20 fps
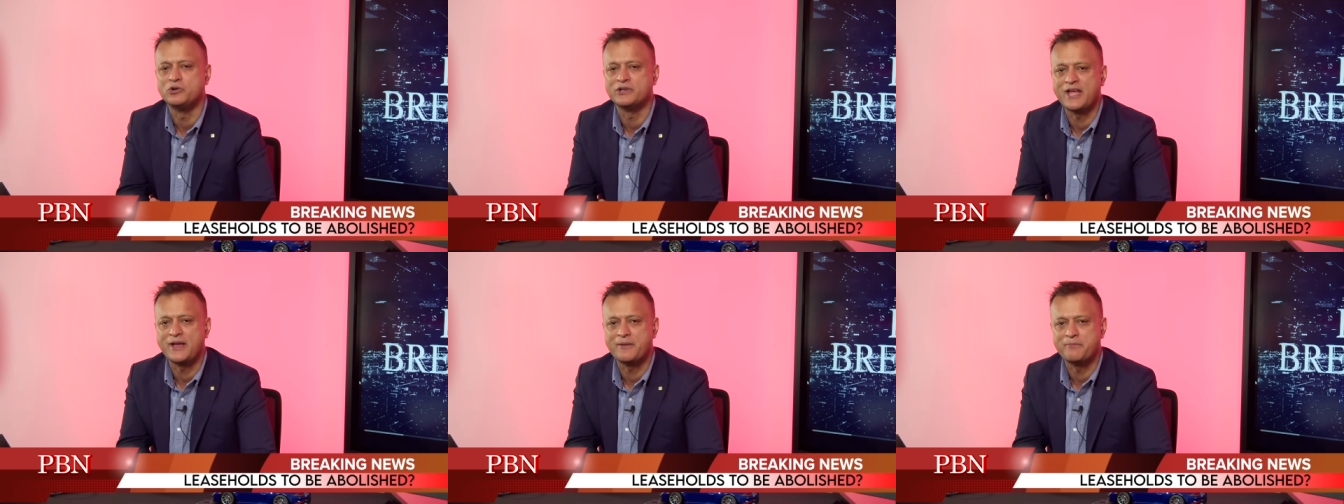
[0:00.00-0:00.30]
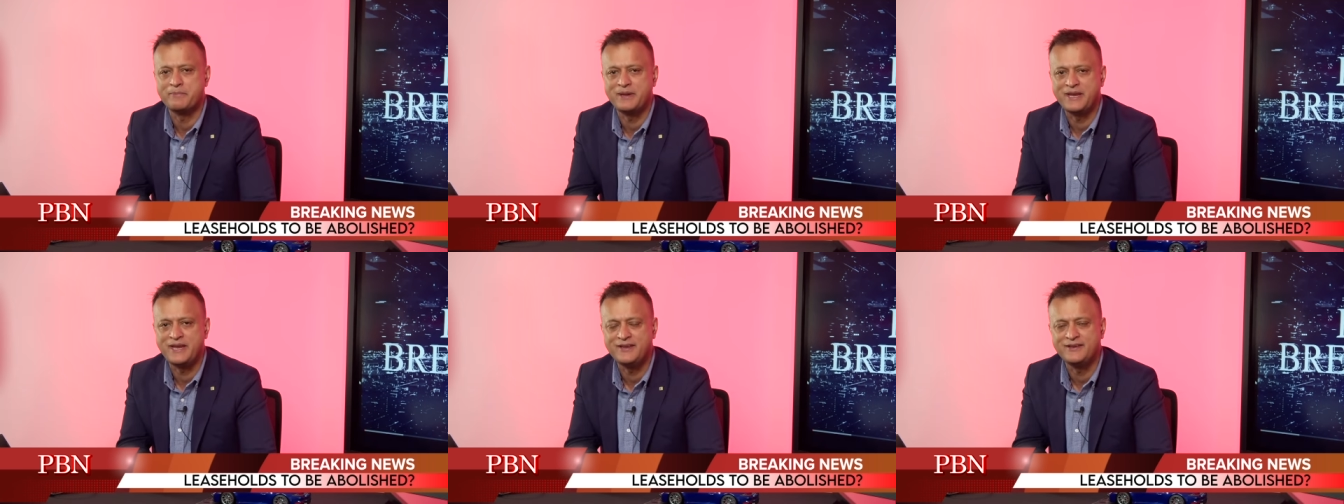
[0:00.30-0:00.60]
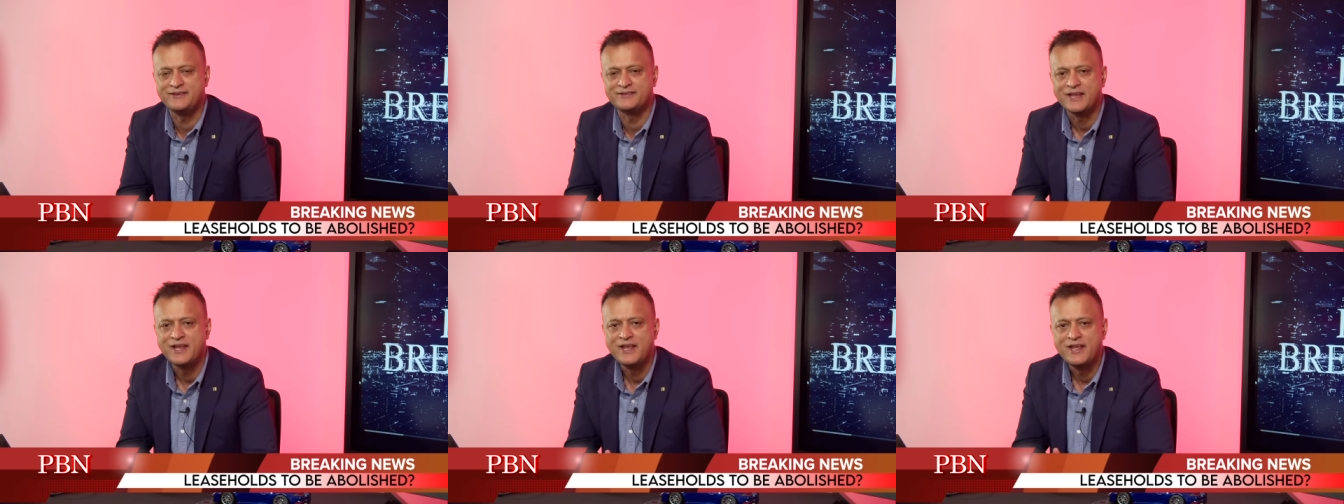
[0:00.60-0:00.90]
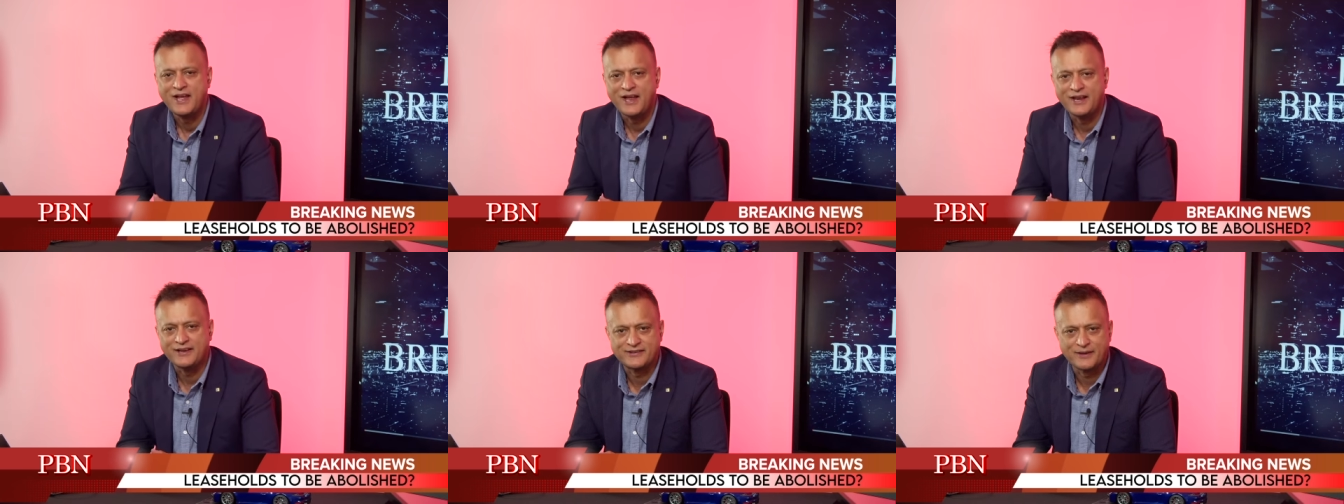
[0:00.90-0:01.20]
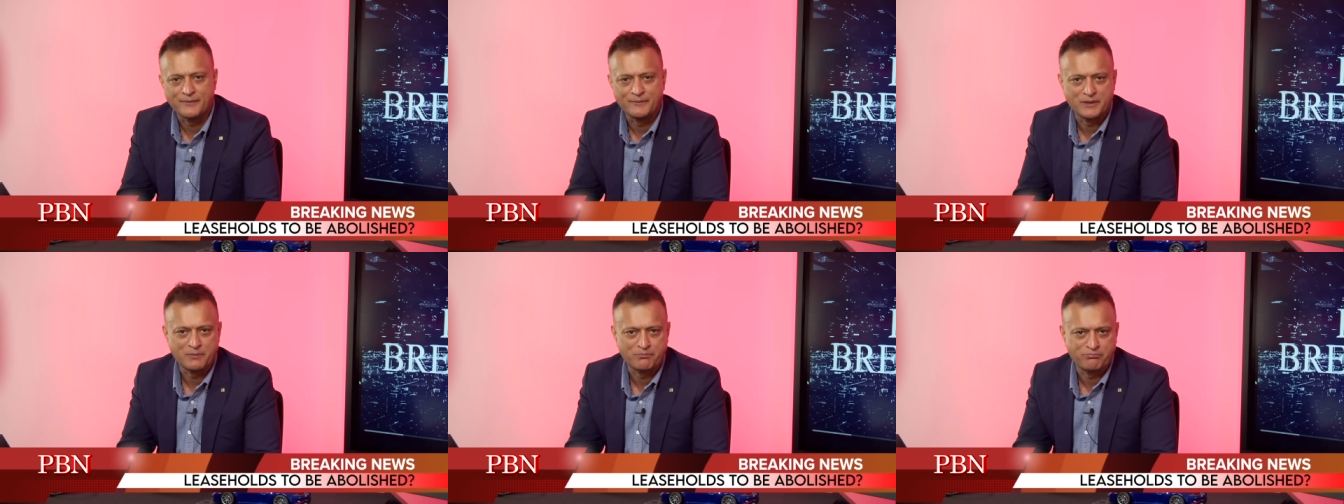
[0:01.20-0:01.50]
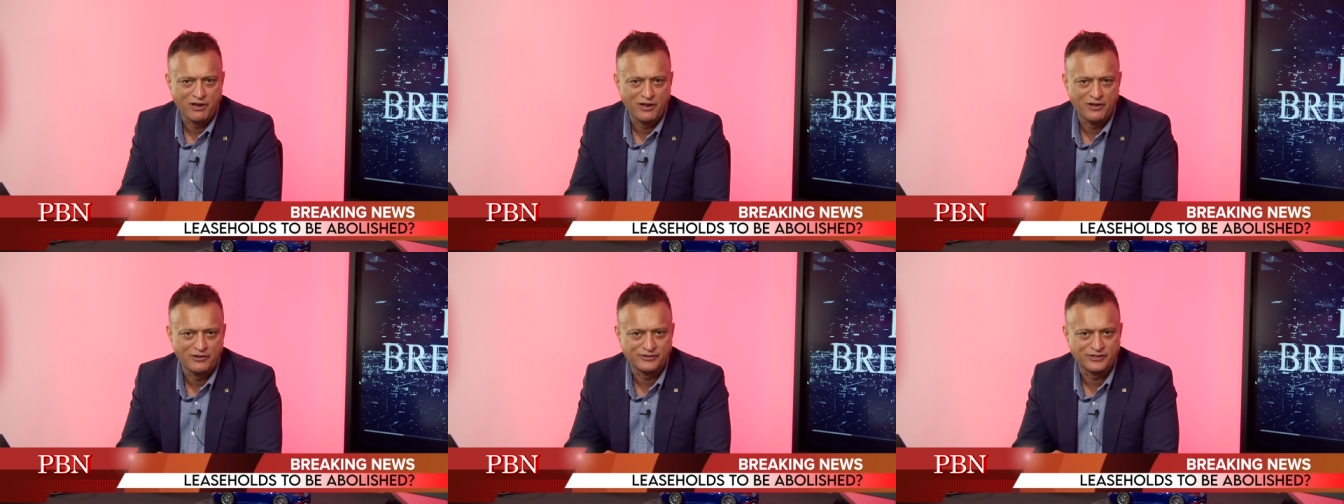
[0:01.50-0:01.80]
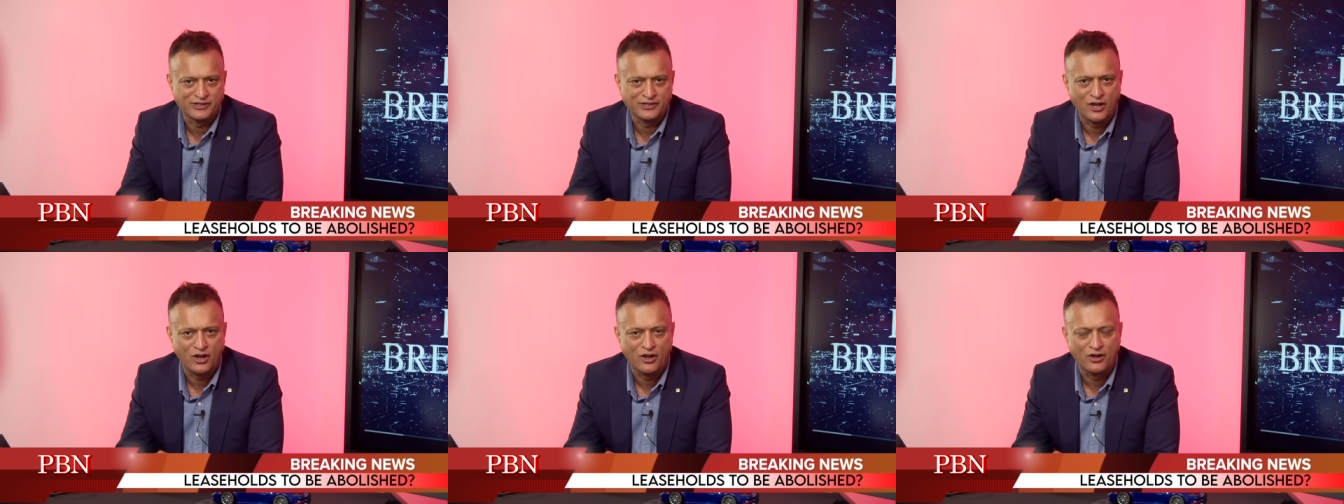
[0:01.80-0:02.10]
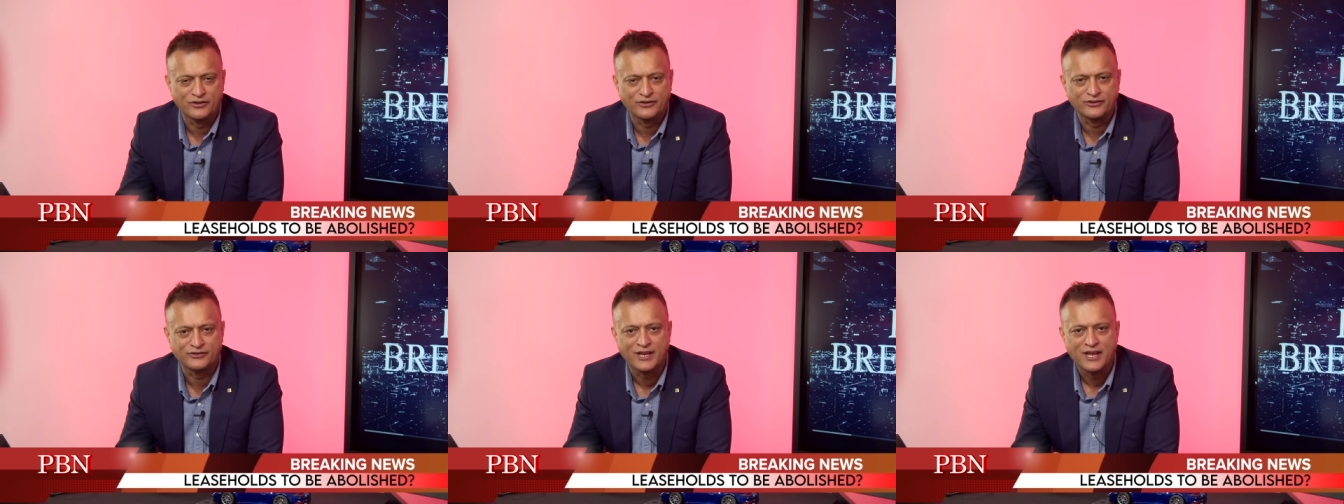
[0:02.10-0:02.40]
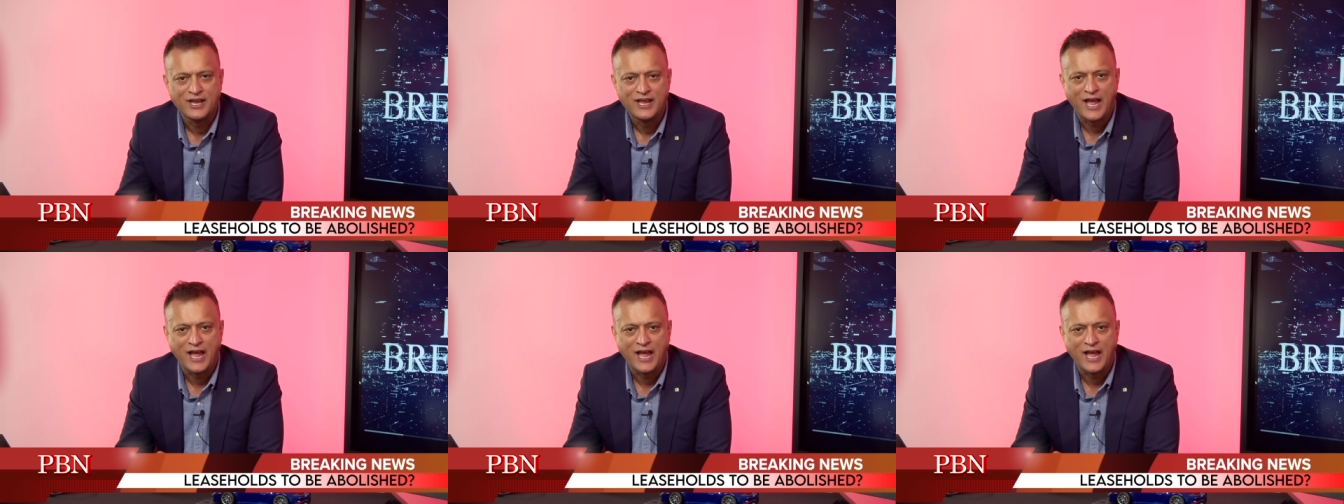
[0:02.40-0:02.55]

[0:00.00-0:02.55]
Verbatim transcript: that means and some of the pros and cons